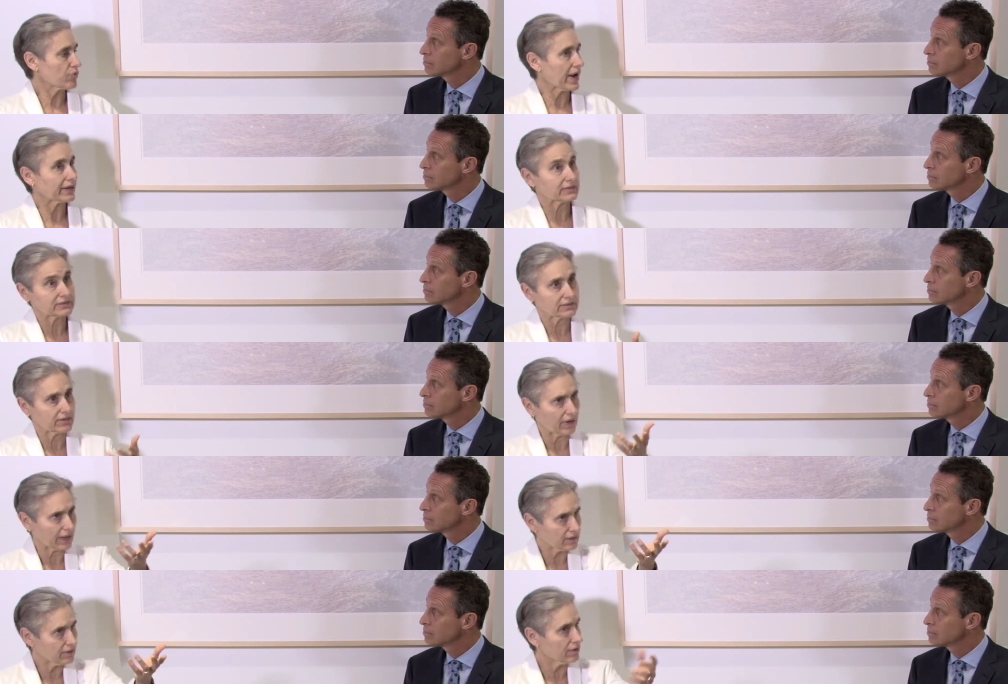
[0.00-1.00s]
Speaker 1: practice, you know,
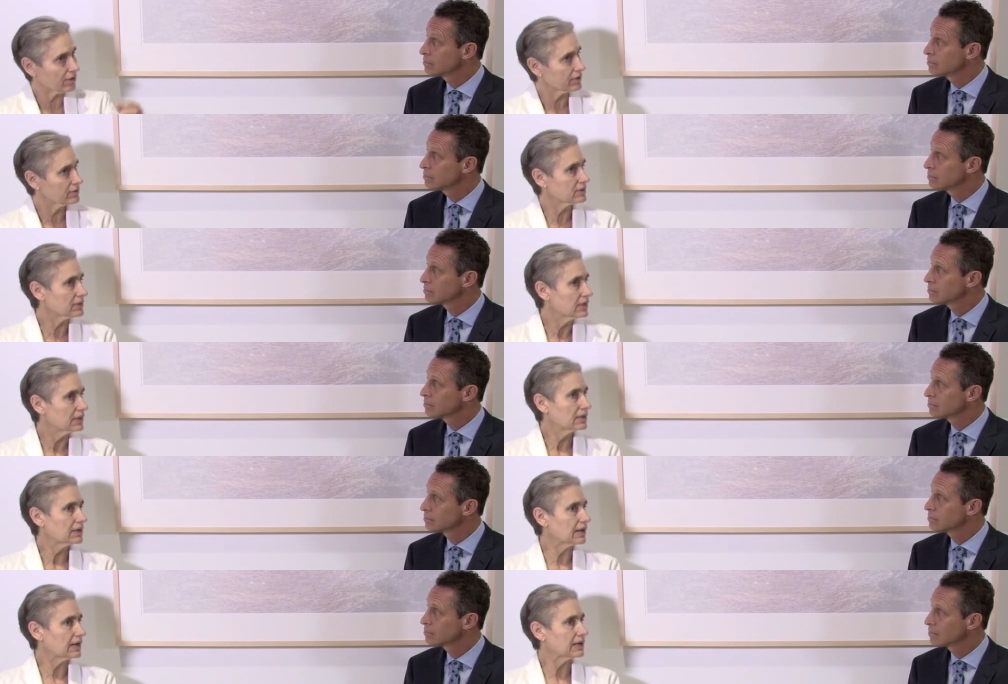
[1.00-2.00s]
like here in the
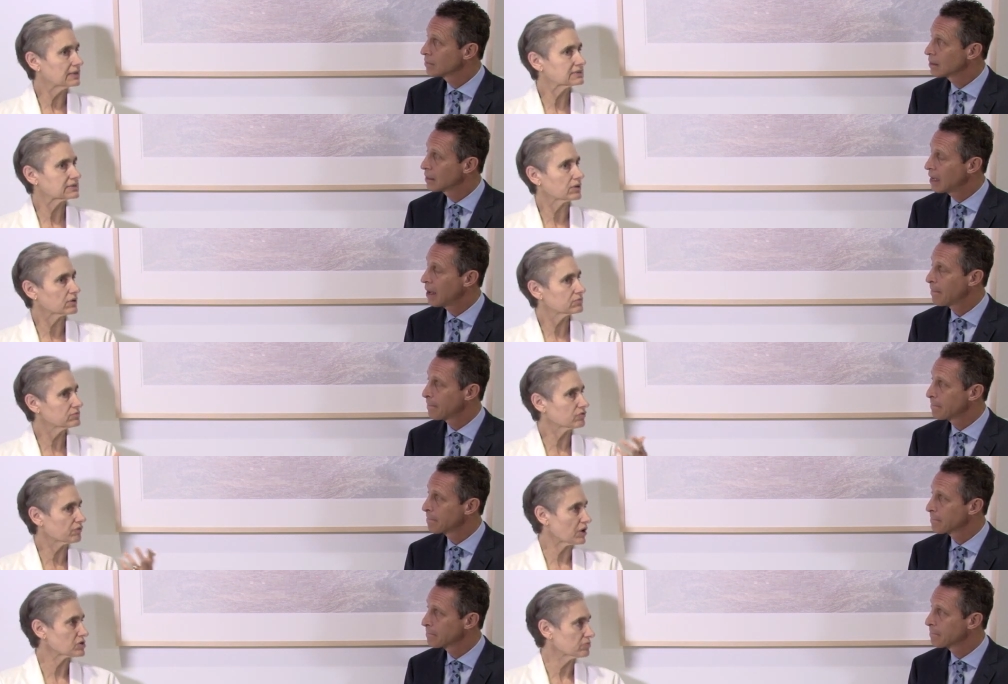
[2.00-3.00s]
uh, Center yeah.
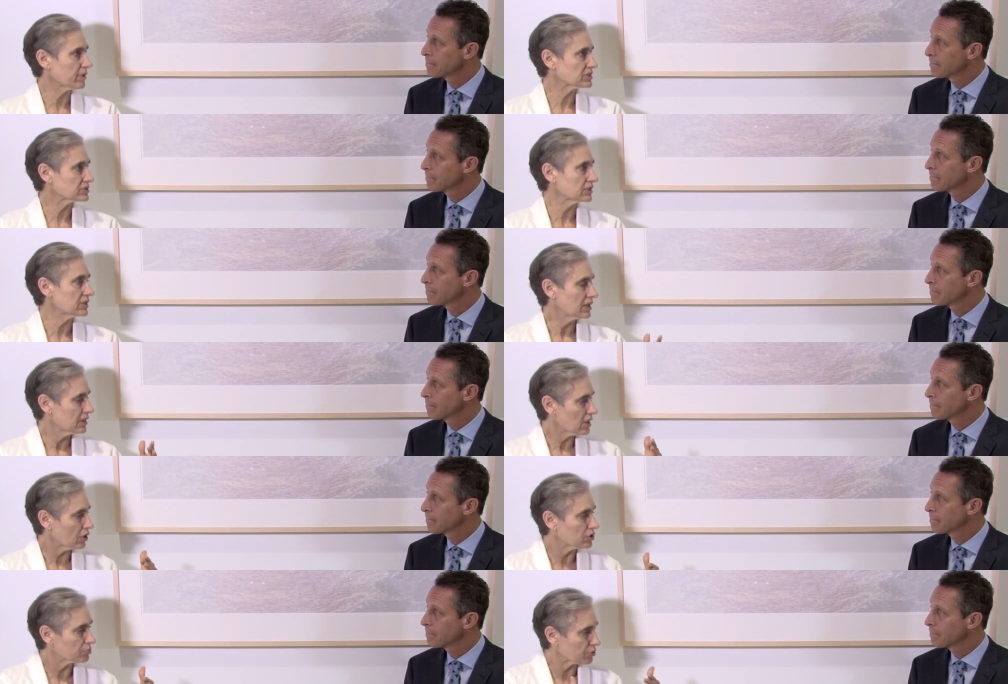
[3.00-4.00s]
for Functional Medicine,
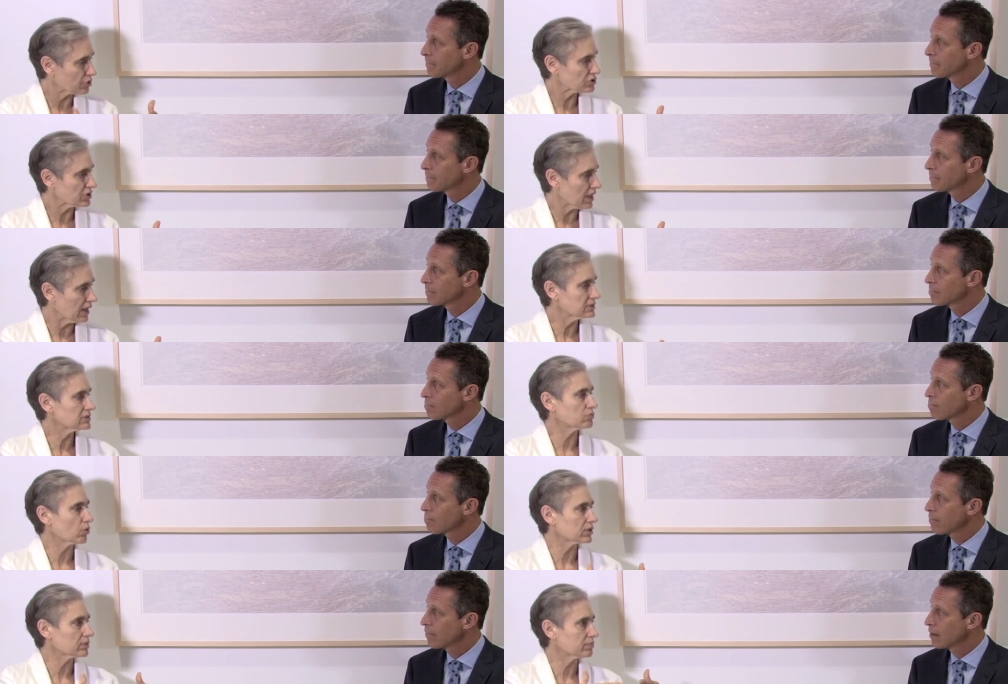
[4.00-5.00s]
that you could personalize and
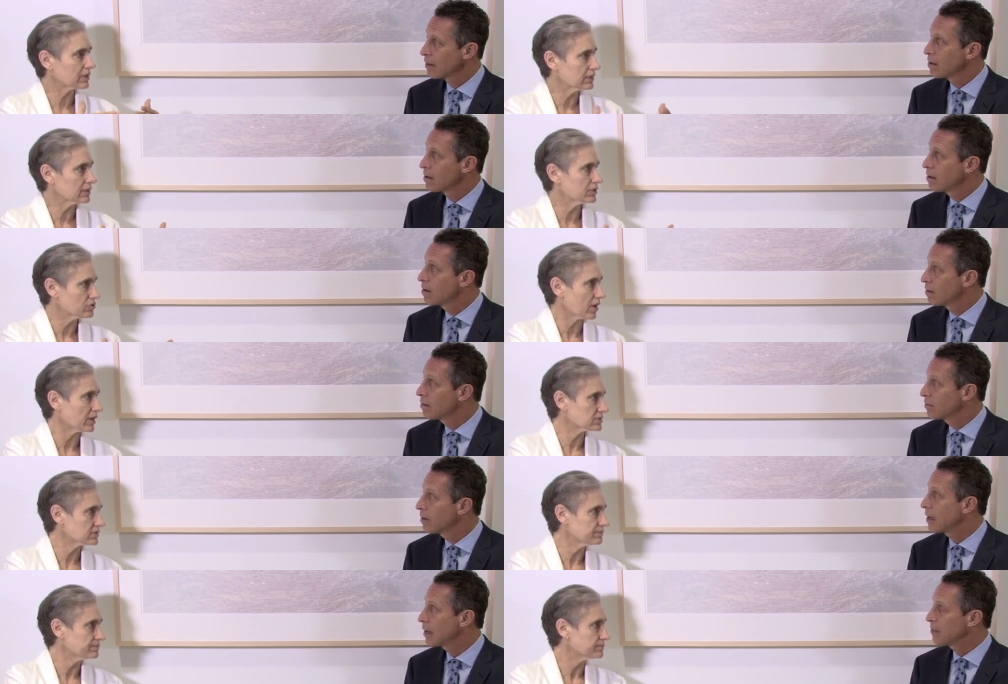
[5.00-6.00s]
more completely address.
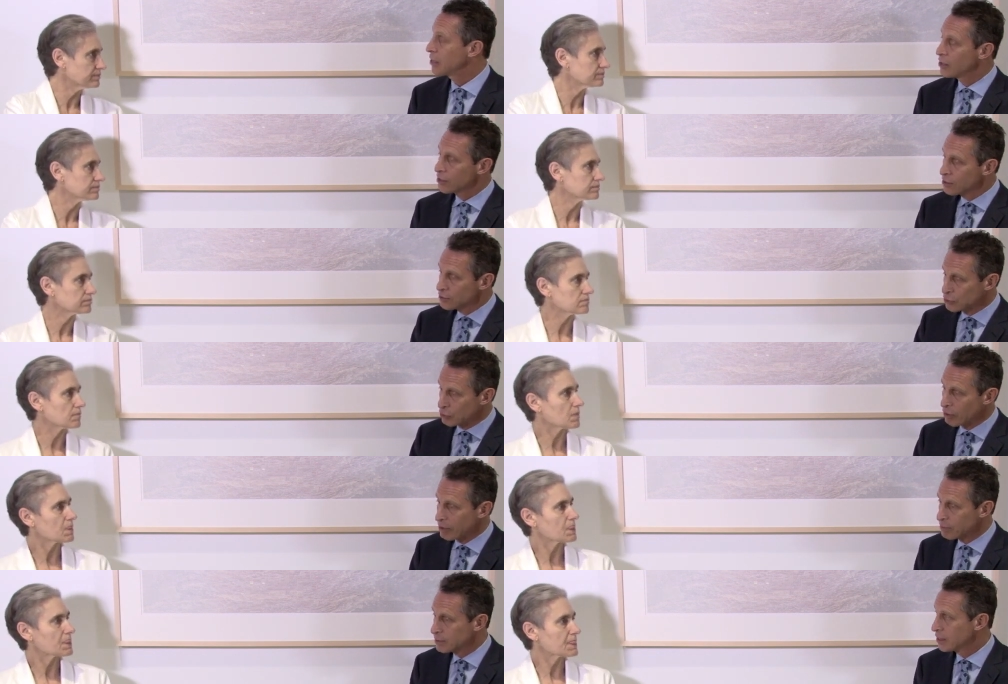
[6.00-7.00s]
Right.
Speaker 2: I mean, you, your
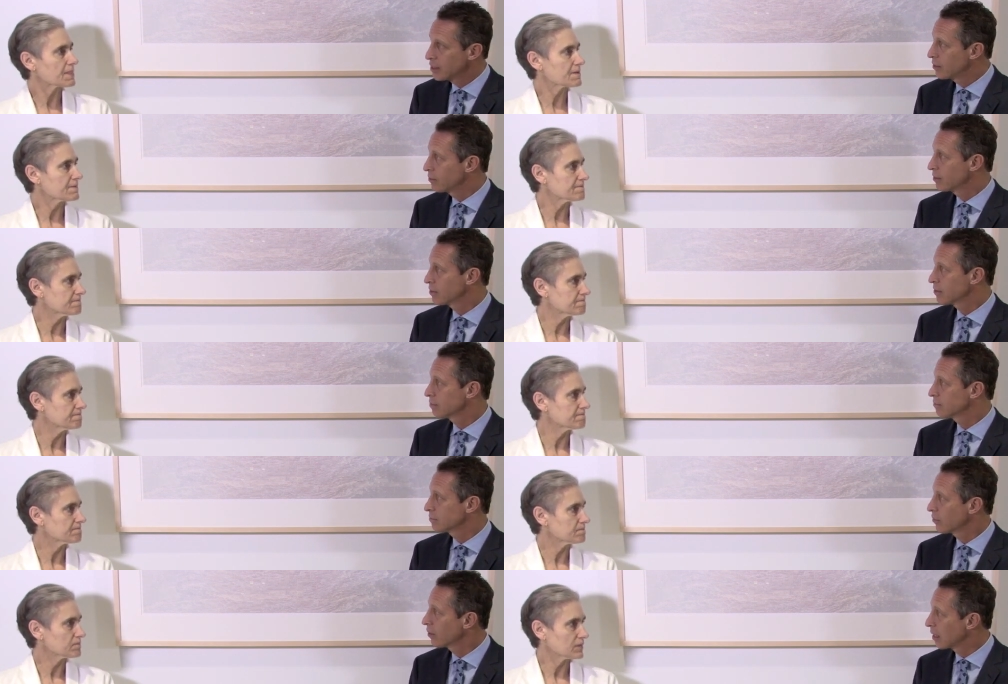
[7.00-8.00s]
story was that you were
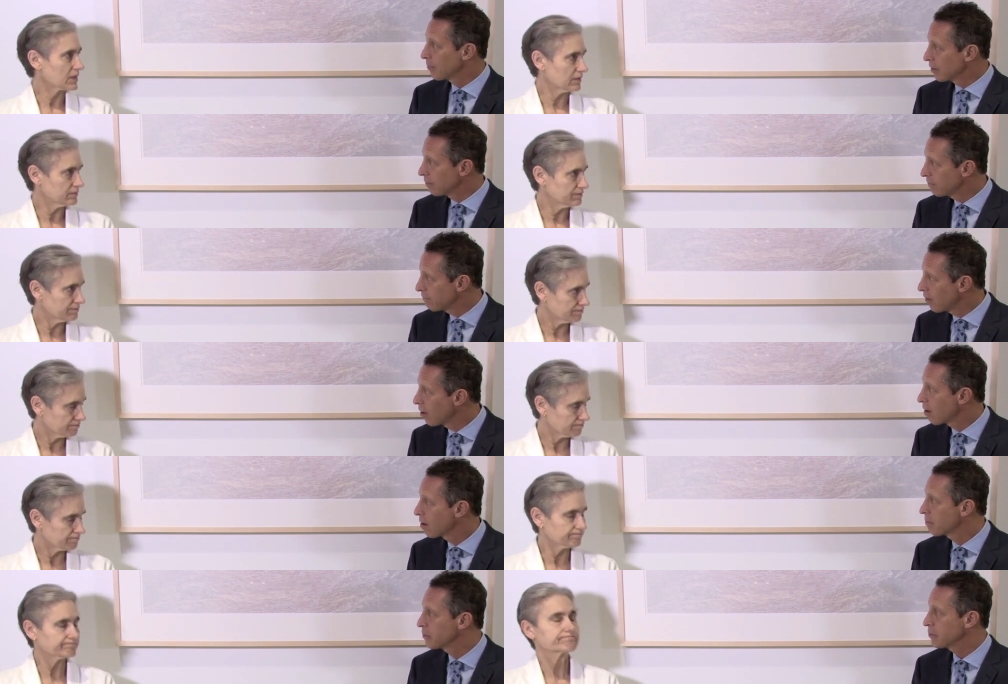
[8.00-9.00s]
growing up on a
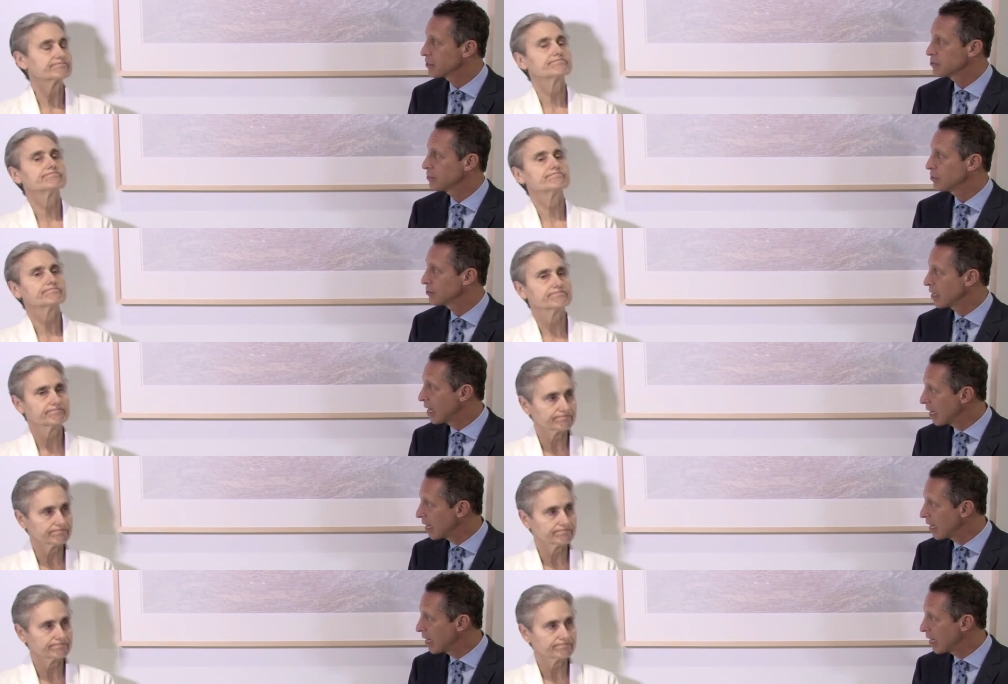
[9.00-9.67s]
farm, you were exposed to